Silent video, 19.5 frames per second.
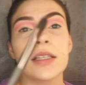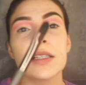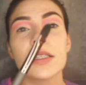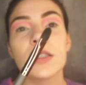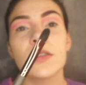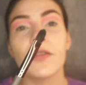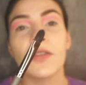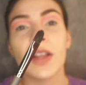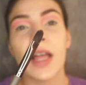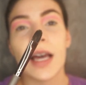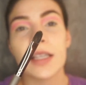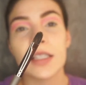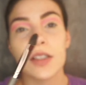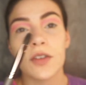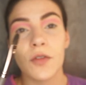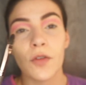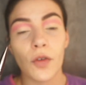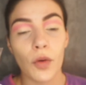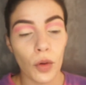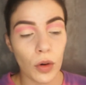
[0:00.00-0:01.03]
this flat
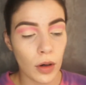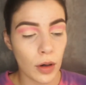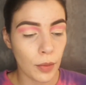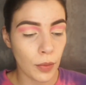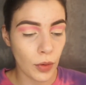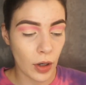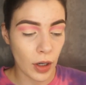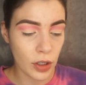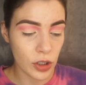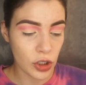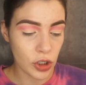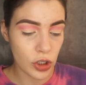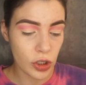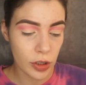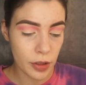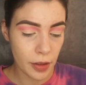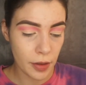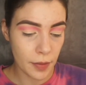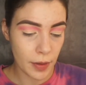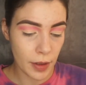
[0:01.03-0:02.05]
Sephora brush
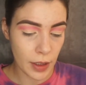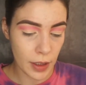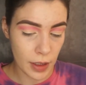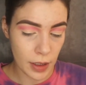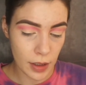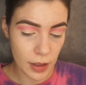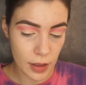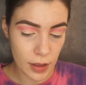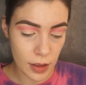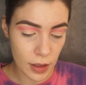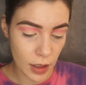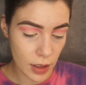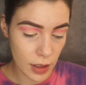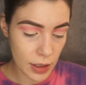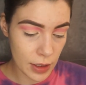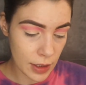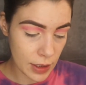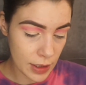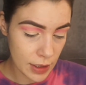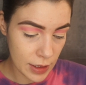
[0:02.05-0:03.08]
and
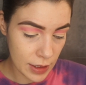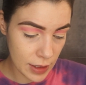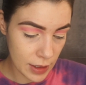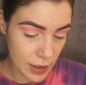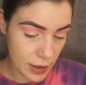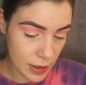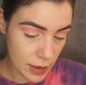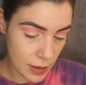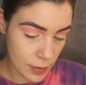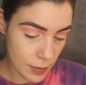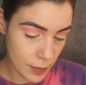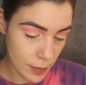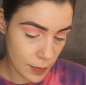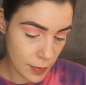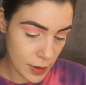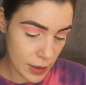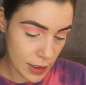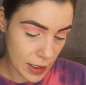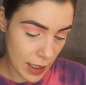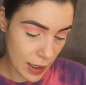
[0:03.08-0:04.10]

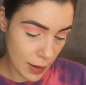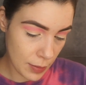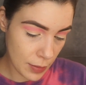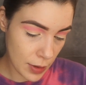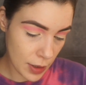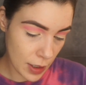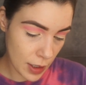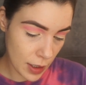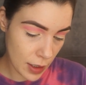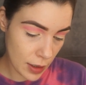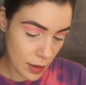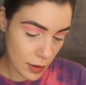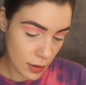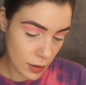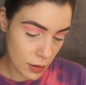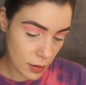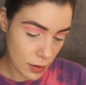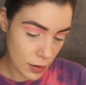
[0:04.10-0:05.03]
dab that